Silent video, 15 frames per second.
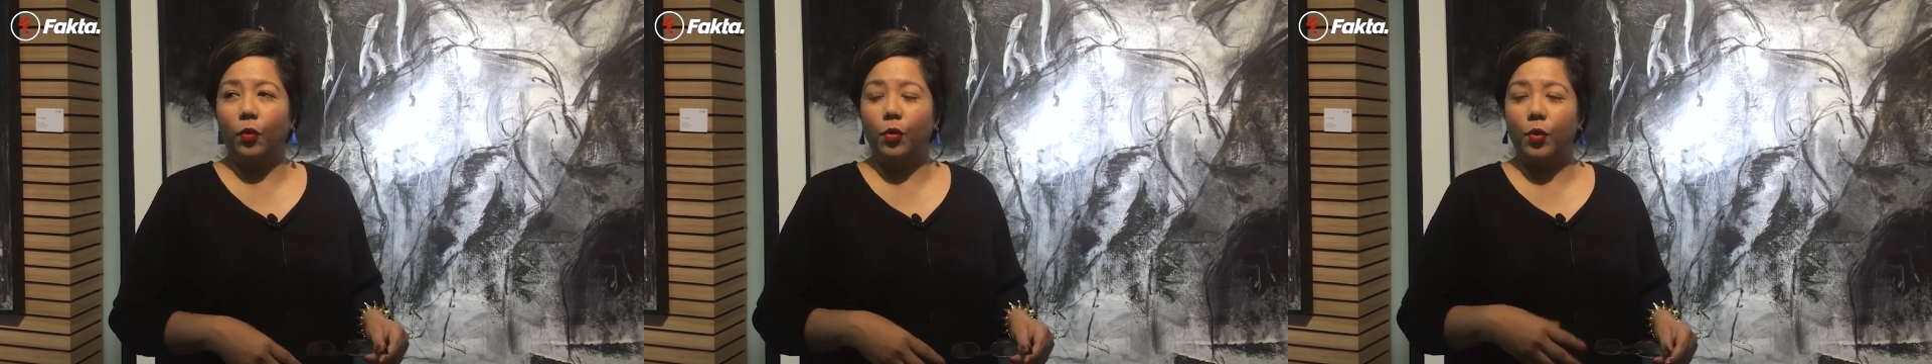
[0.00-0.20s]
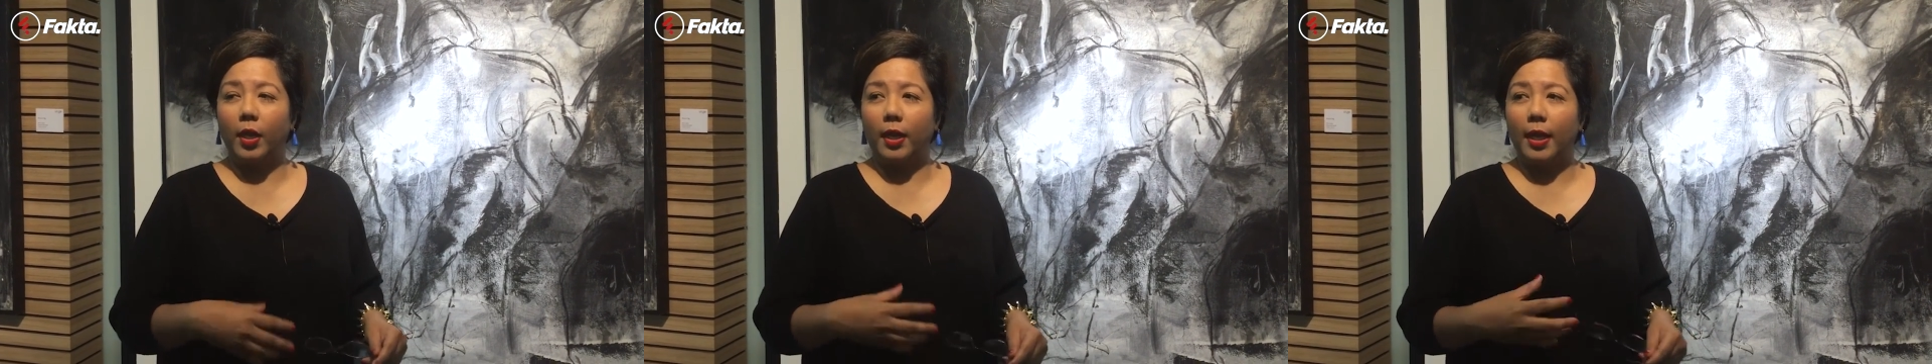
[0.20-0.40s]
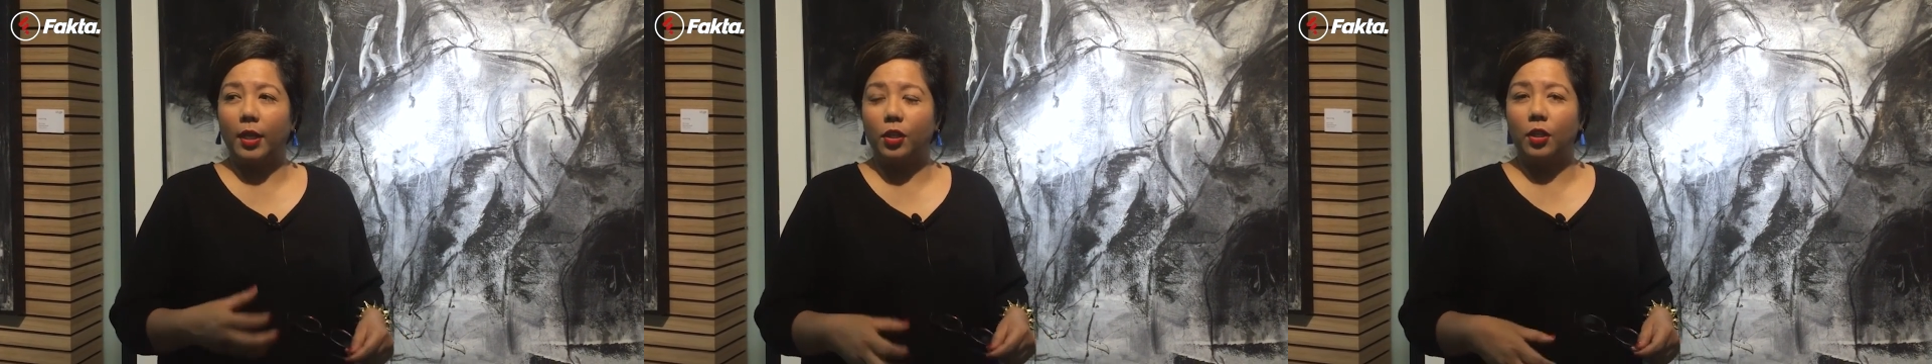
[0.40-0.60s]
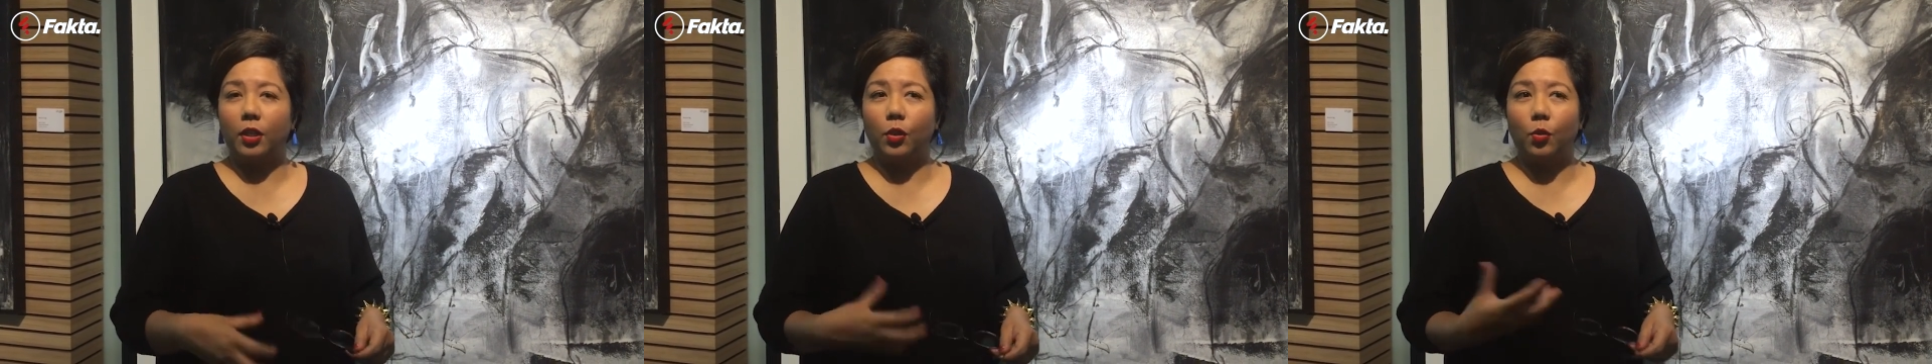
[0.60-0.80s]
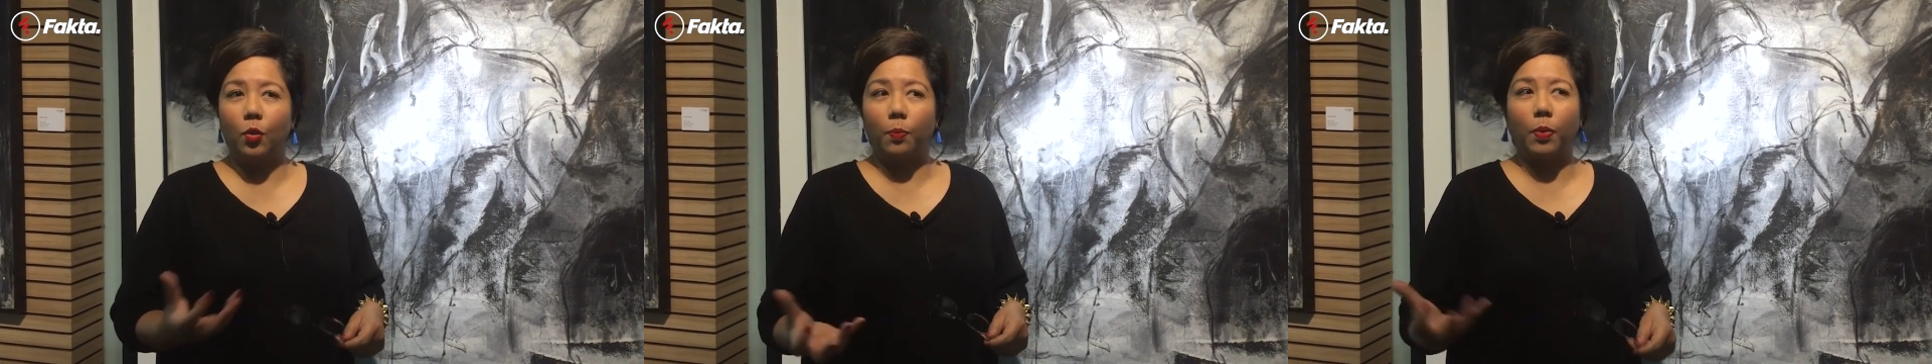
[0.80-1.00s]
can actually
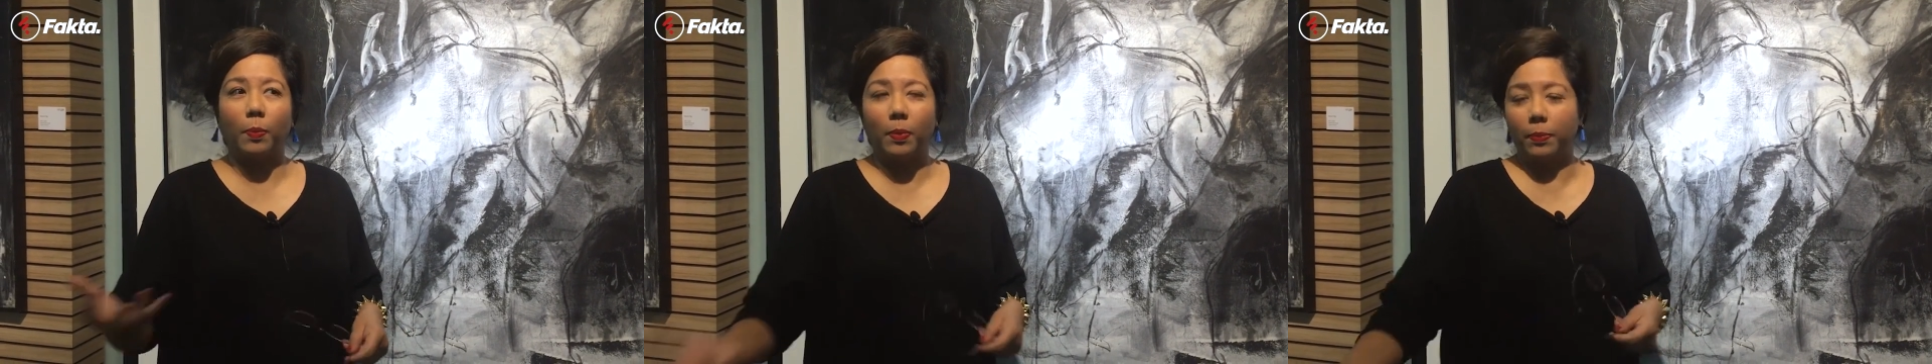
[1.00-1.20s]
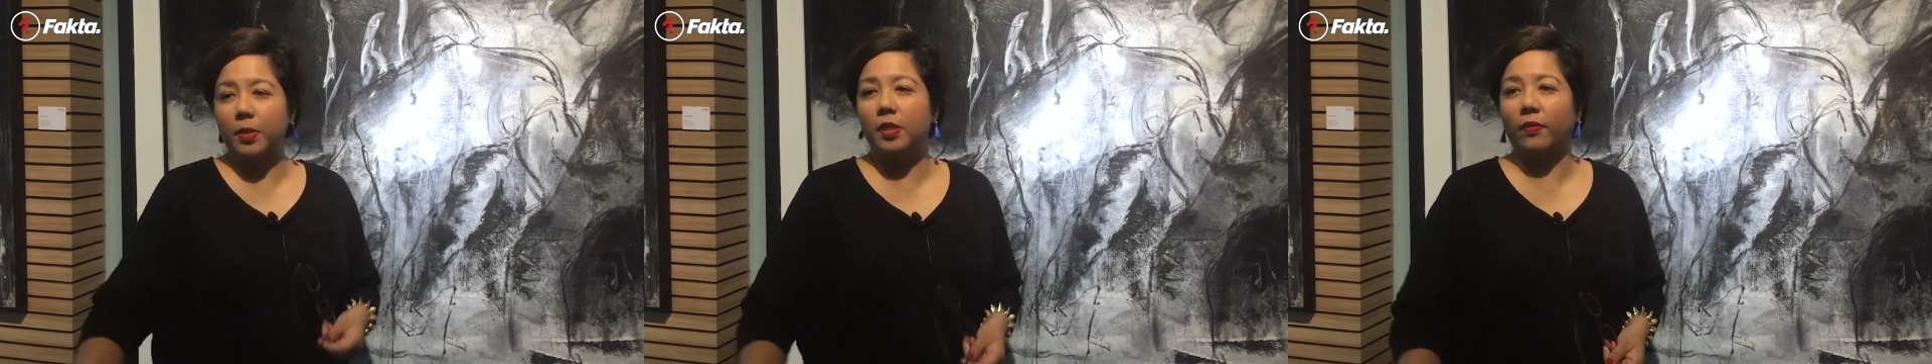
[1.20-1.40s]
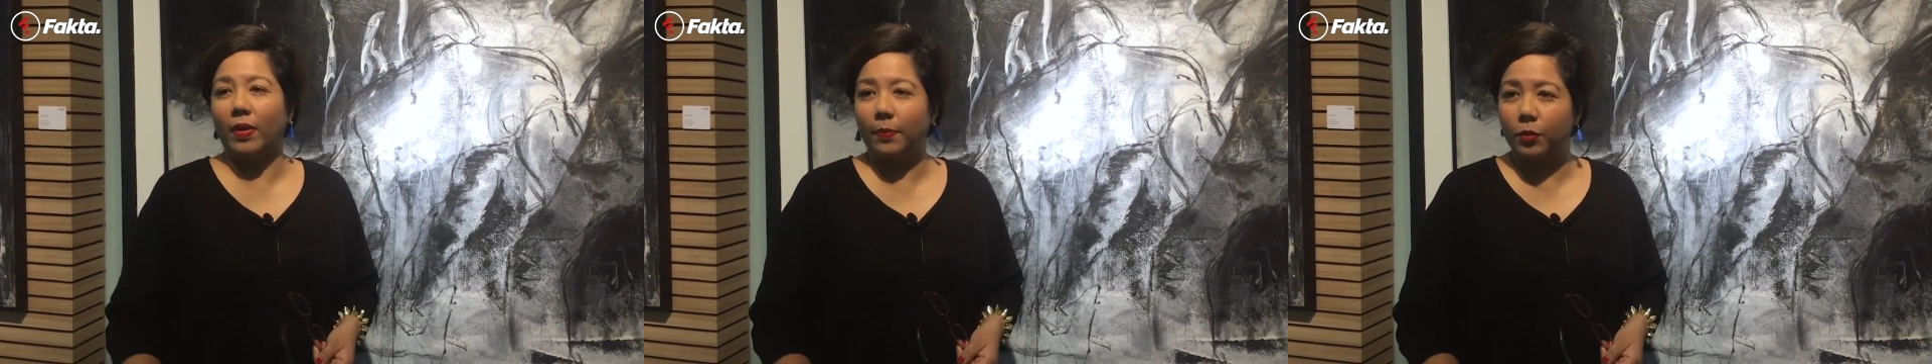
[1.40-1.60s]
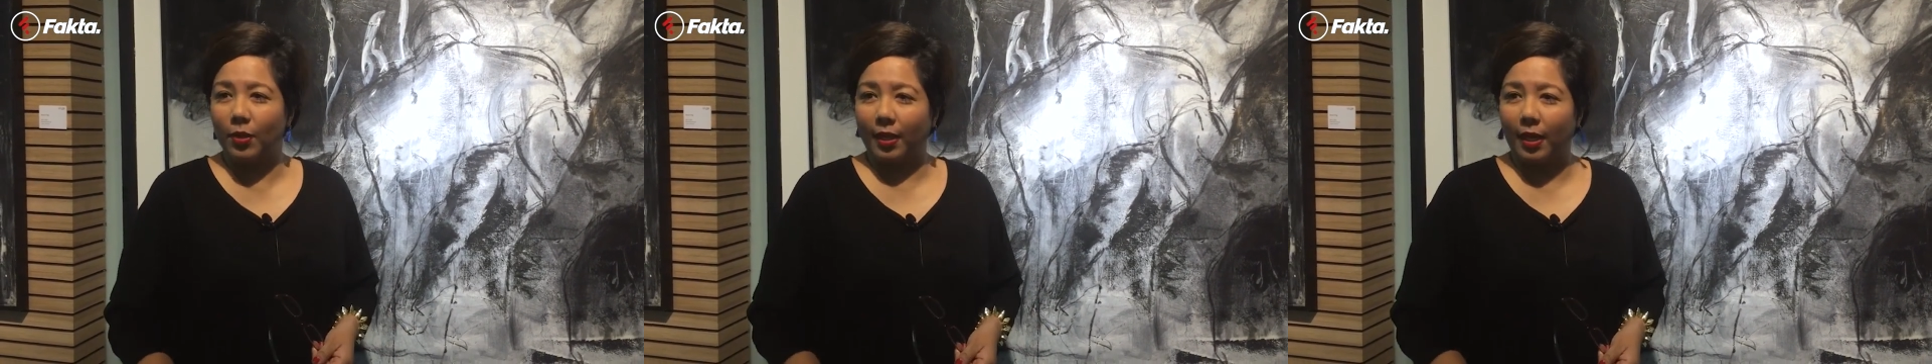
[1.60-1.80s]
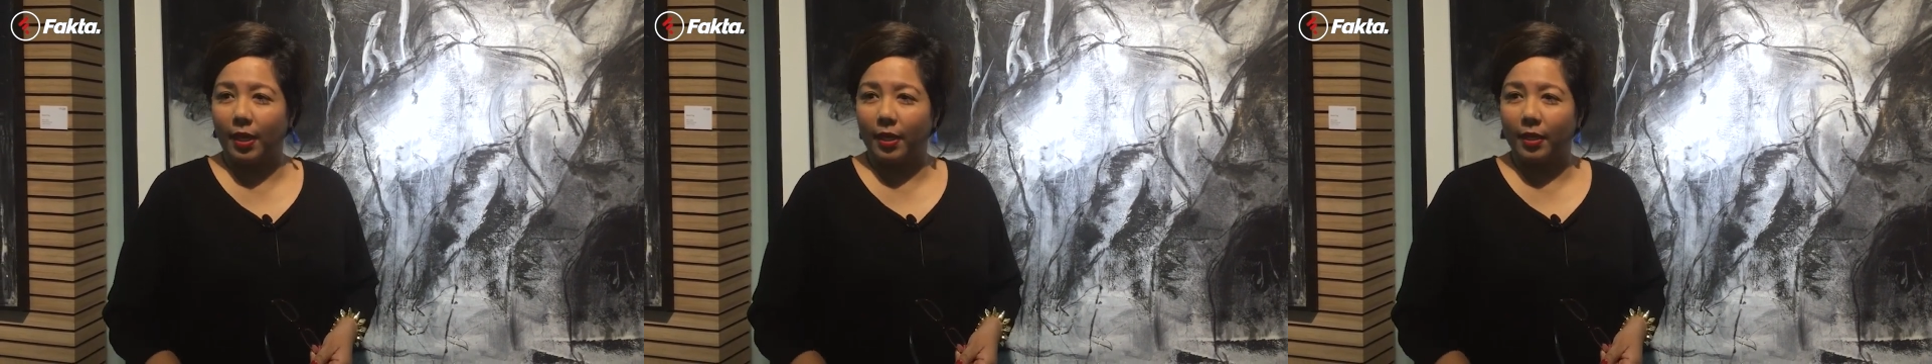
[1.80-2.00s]
do a proper piece of abstract
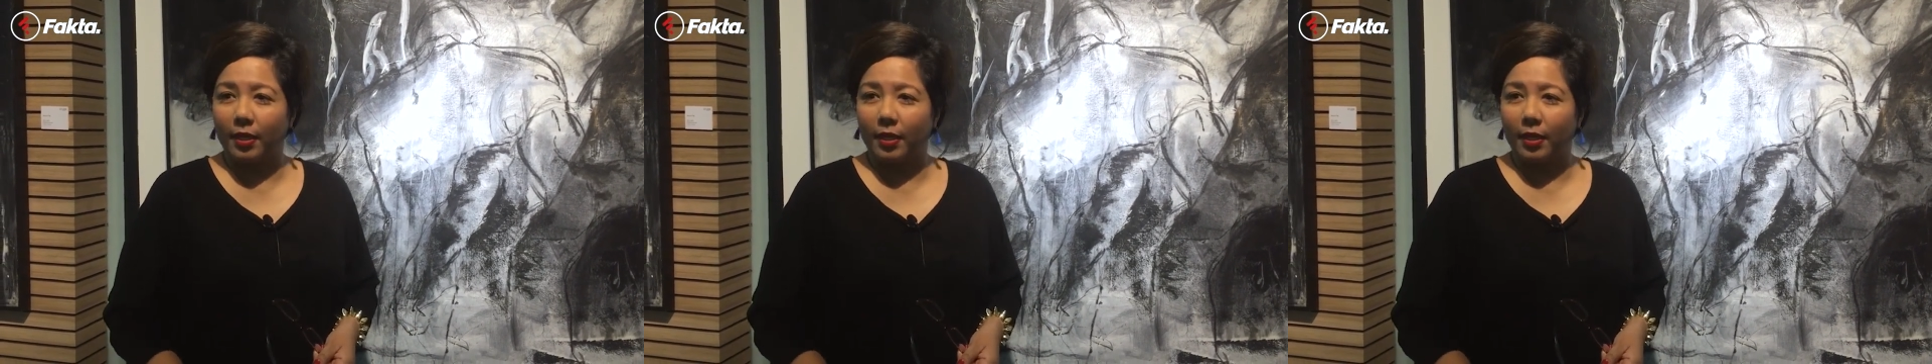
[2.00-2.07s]
art.